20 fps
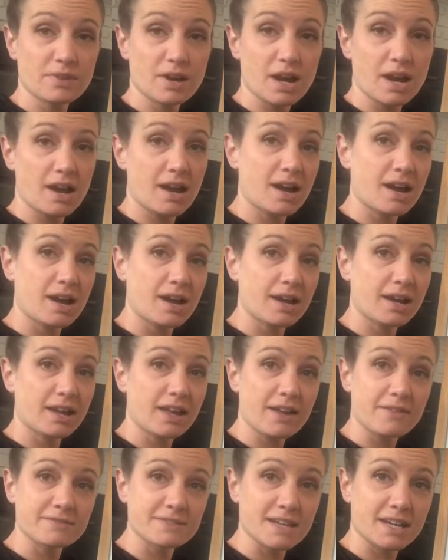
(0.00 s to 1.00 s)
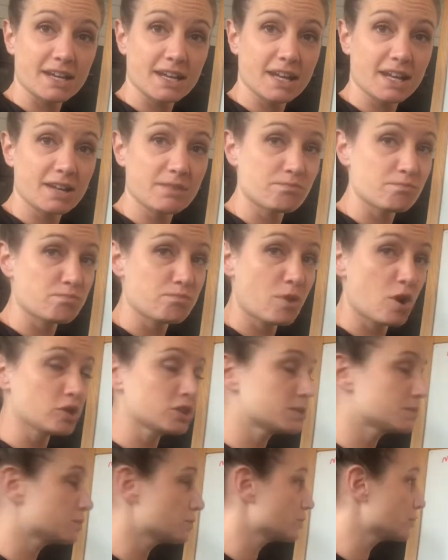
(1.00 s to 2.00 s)
I have done it
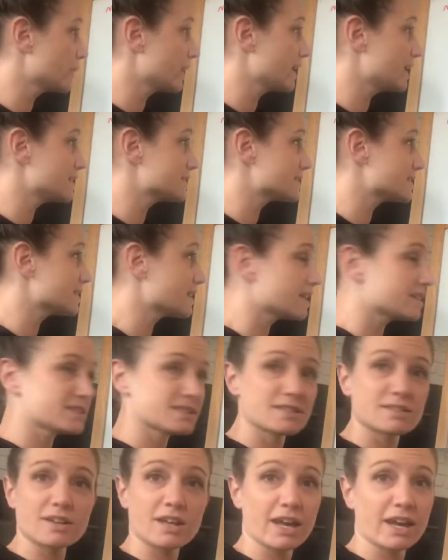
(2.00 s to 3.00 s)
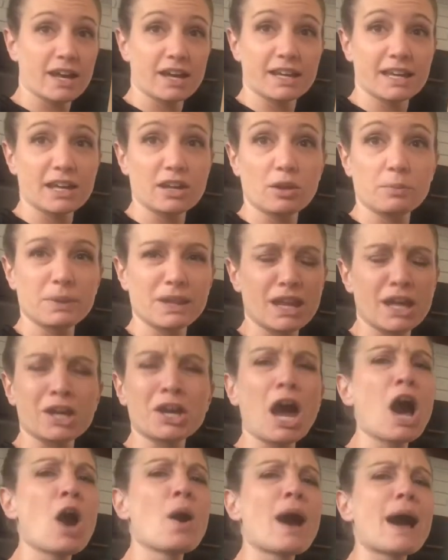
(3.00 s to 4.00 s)
multiple ways, and then like a kid will be
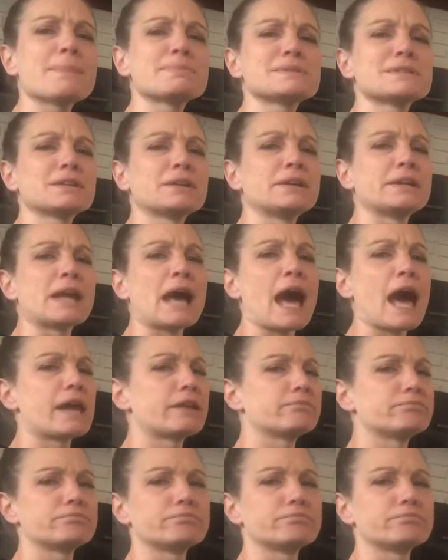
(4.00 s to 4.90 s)
like, oh, absolutely not.